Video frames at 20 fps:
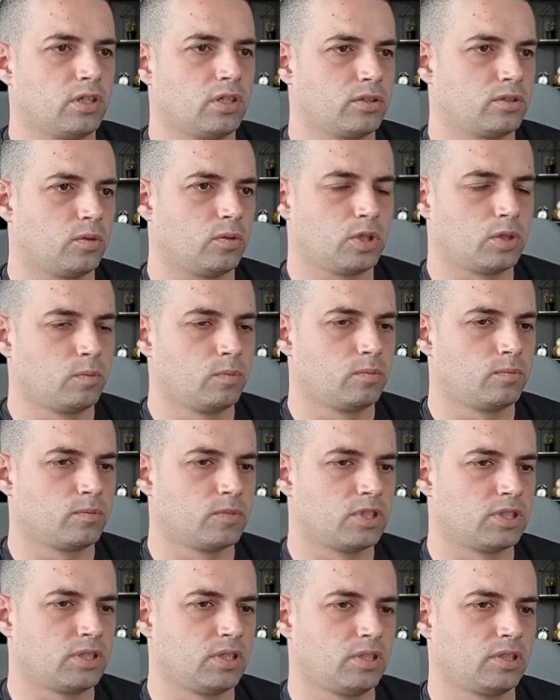So the
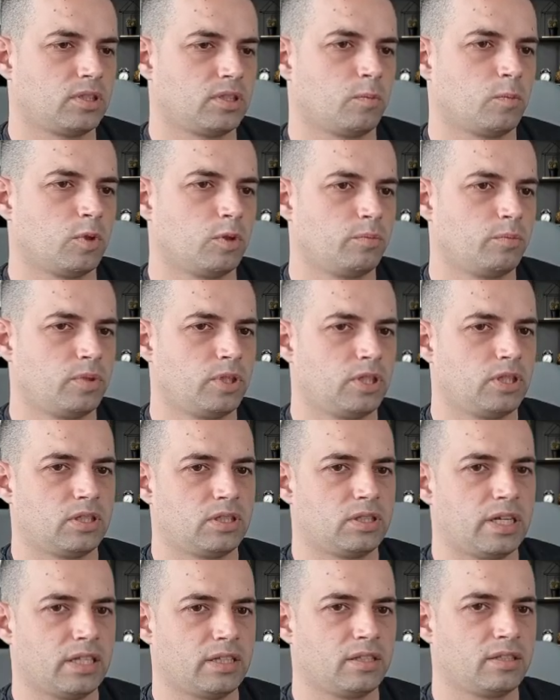system will be
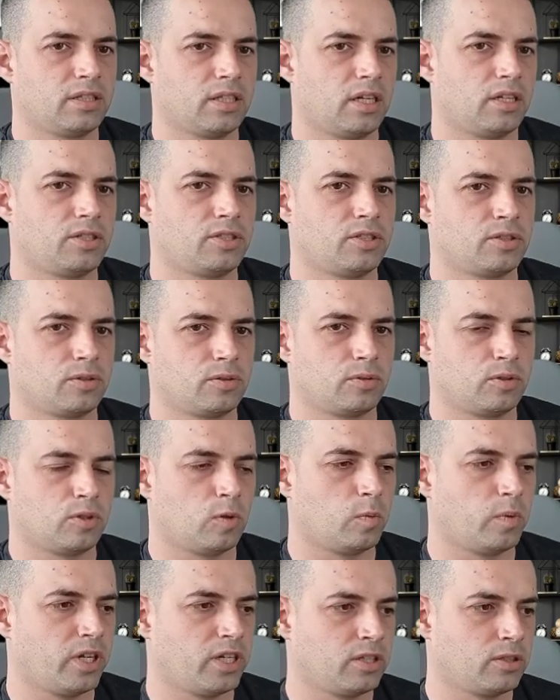that intelligent to know
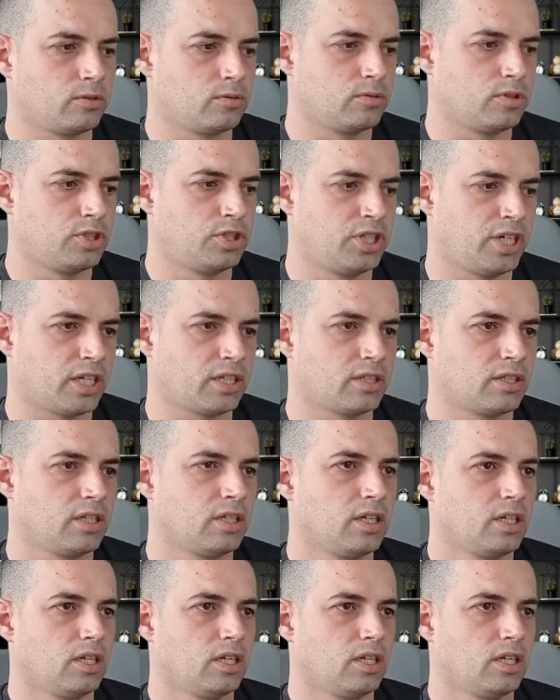when to reject,